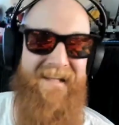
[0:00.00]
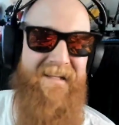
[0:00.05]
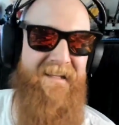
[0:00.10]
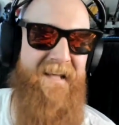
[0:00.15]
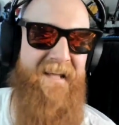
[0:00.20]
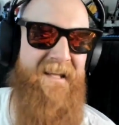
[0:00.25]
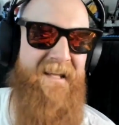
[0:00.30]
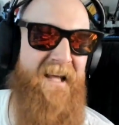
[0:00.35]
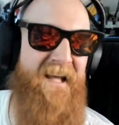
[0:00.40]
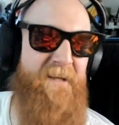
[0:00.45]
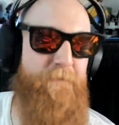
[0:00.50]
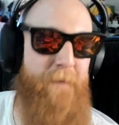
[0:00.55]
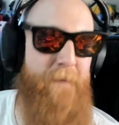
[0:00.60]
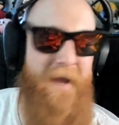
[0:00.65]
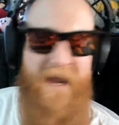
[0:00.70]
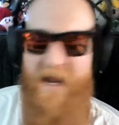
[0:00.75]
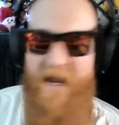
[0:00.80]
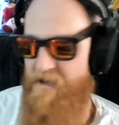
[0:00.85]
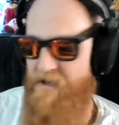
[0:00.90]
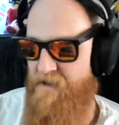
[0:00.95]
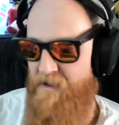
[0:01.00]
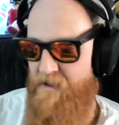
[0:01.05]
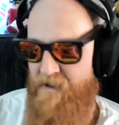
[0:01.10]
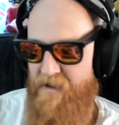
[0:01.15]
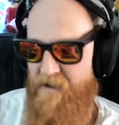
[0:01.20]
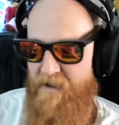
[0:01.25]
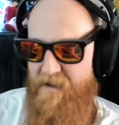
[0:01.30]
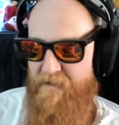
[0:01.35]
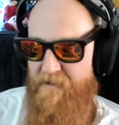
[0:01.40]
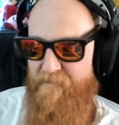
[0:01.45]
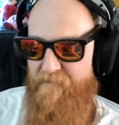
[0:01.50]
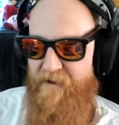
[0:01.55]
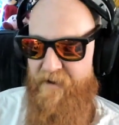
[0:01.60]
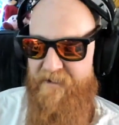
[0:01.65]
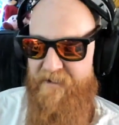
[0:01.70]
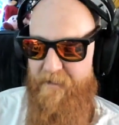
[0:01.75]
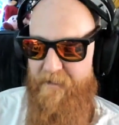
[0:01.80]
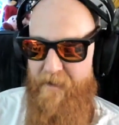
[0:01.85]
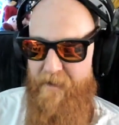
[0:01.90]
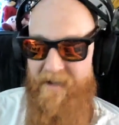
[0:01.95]
in less pain,
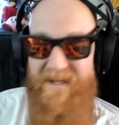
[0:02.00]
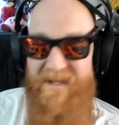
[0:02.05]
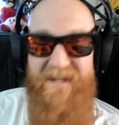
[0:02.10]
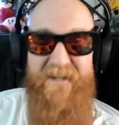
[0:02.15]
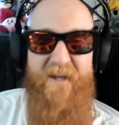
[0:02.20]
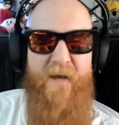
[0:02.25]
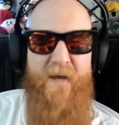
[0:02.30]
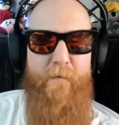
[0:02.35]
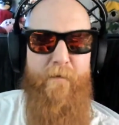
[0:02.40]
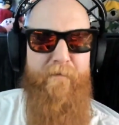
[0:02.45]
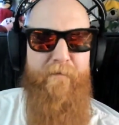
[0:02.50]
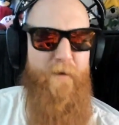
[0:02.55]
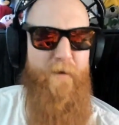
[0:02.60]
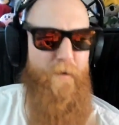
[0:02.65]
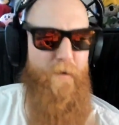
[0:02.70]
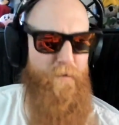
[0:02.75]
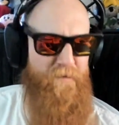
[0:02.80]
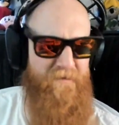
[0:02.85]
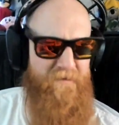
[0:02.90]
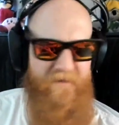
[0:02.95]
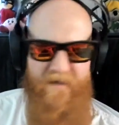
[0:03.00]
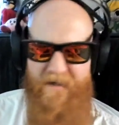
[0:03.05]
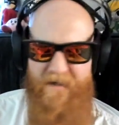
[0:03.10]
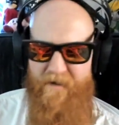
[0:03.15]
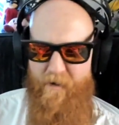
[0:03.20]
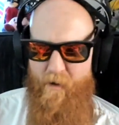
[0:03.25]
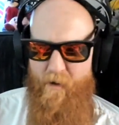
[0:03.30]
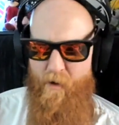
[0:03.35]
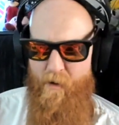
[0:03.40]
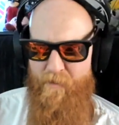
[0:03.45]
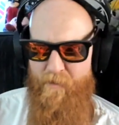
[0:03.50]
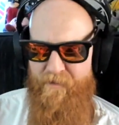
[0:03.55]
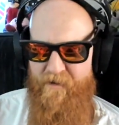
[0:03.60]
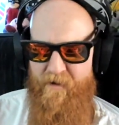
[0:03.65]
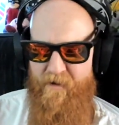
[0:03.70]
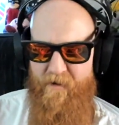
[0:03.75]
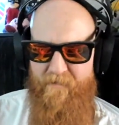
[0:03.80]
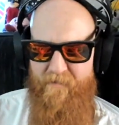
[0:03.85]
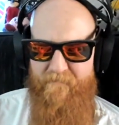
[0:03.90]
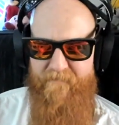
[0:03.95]
fix some, and he just he refused like all
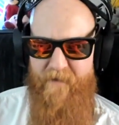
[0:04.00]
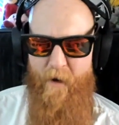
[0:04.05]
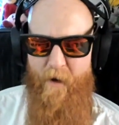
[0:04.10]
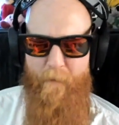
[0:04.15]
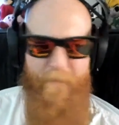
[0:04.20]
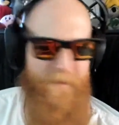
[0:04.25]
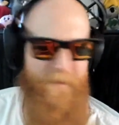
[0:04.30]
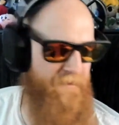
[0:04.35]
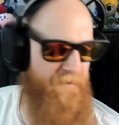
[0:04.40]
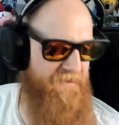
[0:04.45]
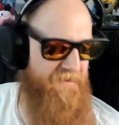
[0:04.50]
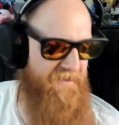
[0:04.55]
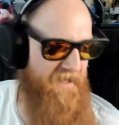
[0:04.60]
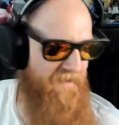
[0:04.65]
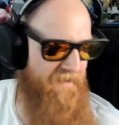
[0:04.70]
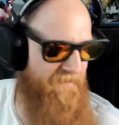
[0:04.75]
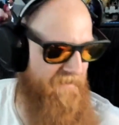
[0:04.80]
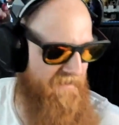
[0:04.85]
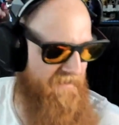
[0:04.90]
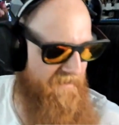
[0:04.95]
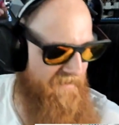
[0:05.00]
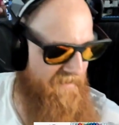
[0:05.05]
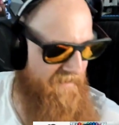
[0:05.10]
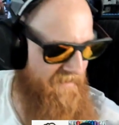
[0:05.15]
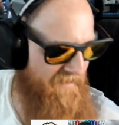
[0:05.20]
the help he was given and